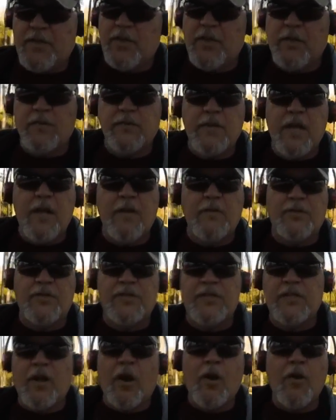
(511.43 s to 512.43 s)
She goes, "No."
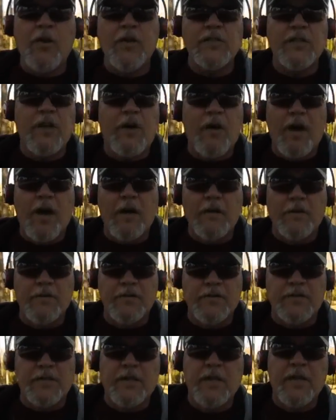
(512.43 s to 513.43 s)
She said, "Arkansas
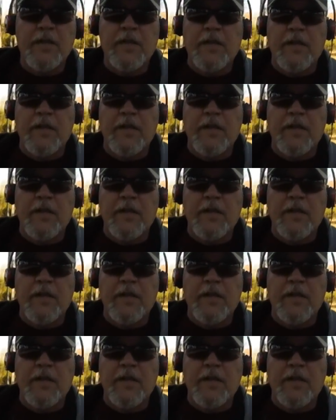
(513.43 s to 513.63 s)
honors